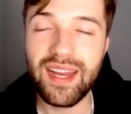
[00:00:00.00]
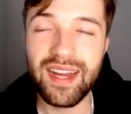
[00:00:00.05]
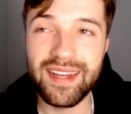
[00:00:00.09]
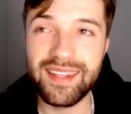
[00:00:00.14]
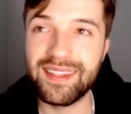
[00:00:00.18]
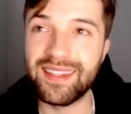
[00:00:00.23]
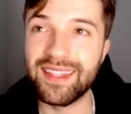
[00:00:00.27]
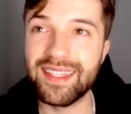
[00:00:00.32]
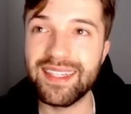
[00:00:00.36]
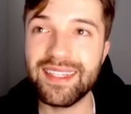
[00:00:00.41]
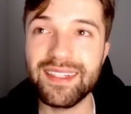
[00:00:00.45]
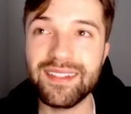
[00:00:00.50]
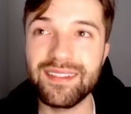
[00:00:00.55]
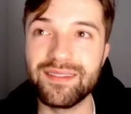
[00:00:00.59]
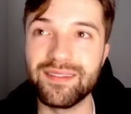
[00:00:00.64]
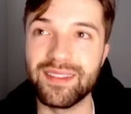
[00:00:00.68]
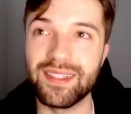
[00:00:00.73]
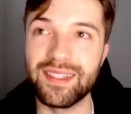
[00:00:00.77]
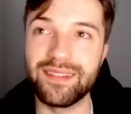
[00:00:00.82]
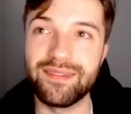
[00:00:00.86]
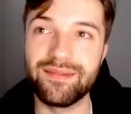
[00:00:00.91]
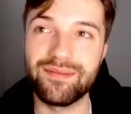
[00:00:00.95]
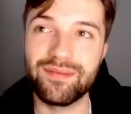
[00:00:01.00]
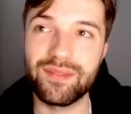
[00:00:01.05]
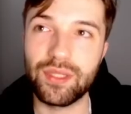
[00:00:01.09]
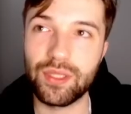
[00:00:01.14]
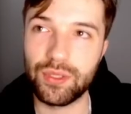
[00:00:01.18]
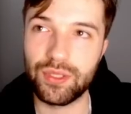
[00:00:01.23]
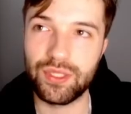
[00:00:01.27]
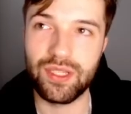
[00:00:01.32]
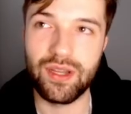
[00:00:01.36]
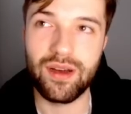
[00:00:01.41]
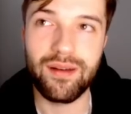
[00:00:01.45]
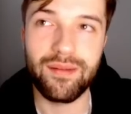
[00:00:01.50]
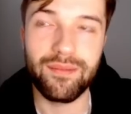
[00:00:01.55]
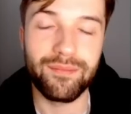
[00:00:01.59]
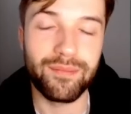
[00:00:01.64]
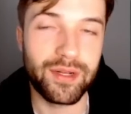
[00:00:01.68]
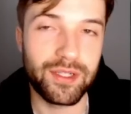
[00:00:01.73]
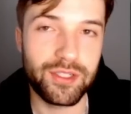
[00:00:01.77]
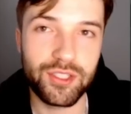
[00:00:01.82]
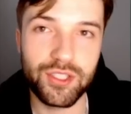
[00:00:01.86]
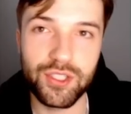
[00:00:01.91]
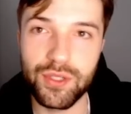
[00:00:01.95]
I think like there's not
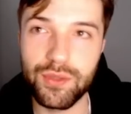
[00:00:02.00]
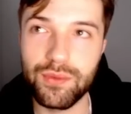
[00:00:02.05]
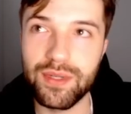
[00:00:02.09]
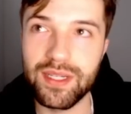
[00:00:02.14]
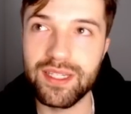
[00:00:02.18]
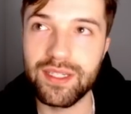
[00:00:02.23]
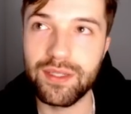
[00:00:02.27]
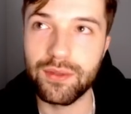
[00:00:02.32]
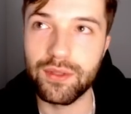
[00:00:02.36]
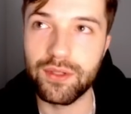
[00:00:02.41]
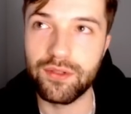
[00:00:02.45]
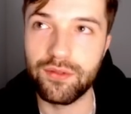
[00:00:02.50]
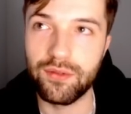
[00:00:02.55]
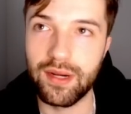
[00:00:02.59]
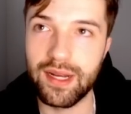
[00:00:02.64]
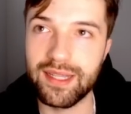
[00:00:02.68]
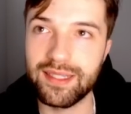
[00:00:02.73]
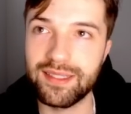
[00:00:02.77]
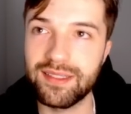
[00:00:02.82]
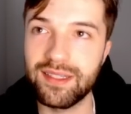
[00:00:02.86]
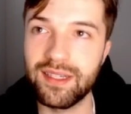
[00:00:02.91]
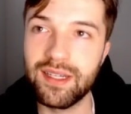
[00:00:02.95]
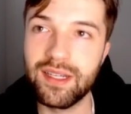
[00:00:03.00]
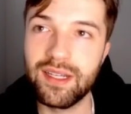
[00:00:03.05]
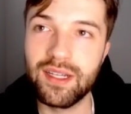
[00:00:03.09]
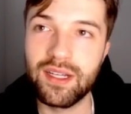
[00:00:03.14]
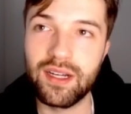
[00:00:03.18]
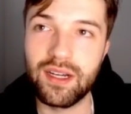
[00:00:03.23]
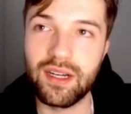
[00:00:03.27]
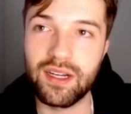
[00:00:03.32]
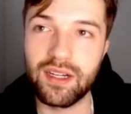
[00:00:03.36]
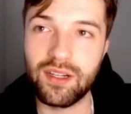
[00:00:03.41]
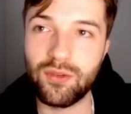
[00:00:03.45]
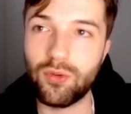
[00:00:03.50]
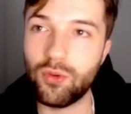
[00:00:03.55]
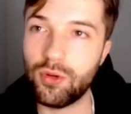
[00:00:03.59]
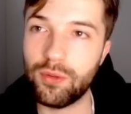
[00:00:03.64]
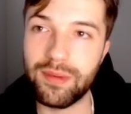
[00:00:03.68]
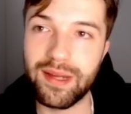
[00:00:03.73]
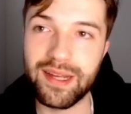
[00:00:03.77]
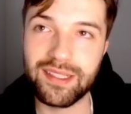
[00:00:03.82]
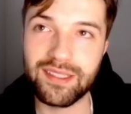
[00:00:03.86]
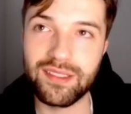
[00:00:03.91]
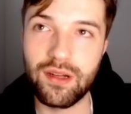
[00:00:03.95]
much you need to address.
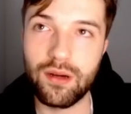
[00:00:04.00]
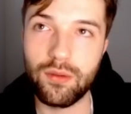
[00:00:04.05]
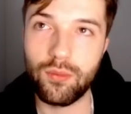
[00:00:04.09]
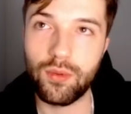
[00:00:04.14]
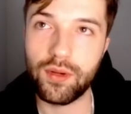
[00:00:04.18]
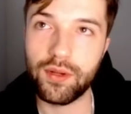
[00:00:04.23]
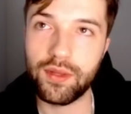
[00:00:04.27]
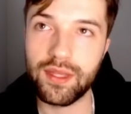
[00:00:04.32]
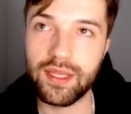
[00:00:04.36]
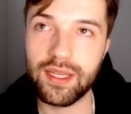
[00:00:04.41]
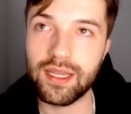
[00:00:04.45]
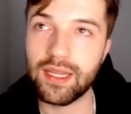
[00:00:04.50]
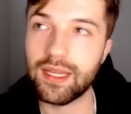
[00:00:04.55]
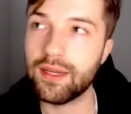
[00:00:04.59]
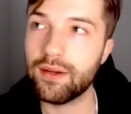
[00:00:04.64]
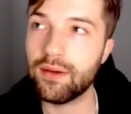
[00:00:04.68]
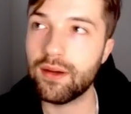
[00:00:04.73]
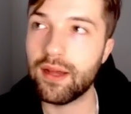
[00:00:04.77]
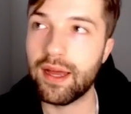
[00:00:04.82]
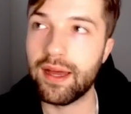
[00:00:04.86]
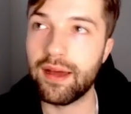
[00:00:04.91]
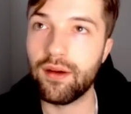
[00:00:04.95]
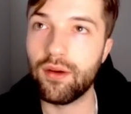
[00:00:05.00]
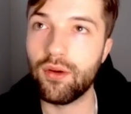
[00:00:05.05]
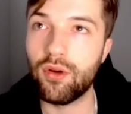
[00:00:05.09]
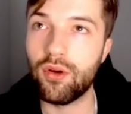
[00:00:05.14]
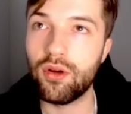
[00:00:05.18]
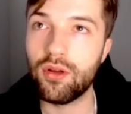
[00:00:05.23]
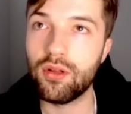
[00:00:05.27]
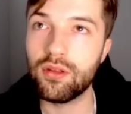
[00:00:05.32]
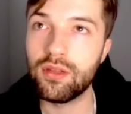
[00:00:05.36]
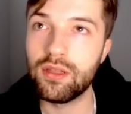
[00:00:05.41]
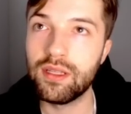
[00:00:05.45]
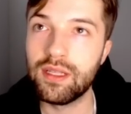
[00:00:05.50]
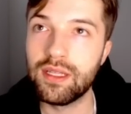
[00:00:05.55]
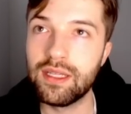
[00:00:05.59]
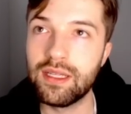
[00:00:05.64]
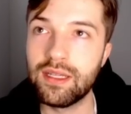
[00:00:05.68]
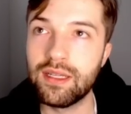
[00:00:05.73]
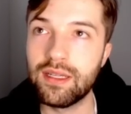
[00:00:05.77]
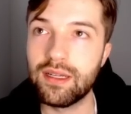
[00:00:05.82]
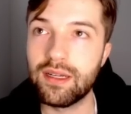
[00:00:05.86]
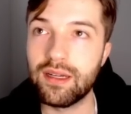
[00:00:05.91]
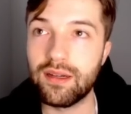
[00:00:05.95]
Quarterback's not worth it here at all.
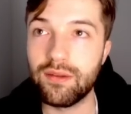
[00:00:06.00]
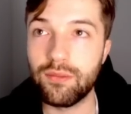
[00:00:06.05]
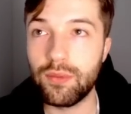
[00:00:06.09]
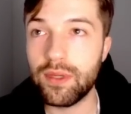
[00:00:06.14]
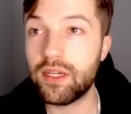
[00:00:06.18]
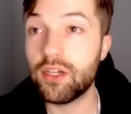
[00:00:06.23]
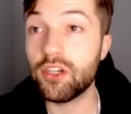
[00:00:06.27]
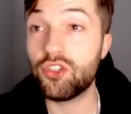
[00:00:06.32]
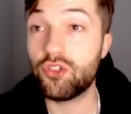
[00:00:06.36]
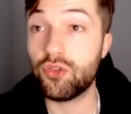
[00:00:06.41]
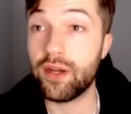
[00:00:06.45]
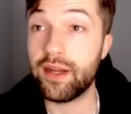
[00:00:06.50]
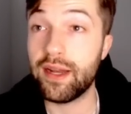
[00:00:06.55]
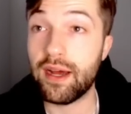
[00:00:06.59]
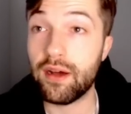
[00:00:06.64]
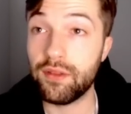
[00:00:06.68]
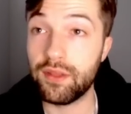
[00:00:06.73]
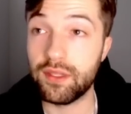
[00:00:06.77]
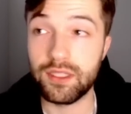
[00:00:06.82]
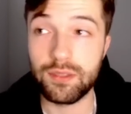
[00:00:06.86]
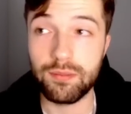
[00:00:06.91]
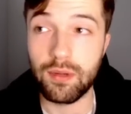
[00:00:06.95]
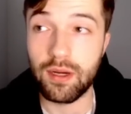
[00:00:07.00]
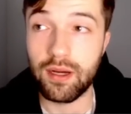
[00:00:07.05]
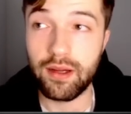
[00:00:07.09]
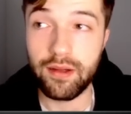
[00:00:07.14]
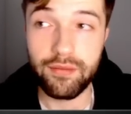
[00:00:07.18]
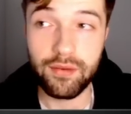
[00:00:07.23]
We could trade out of this spot.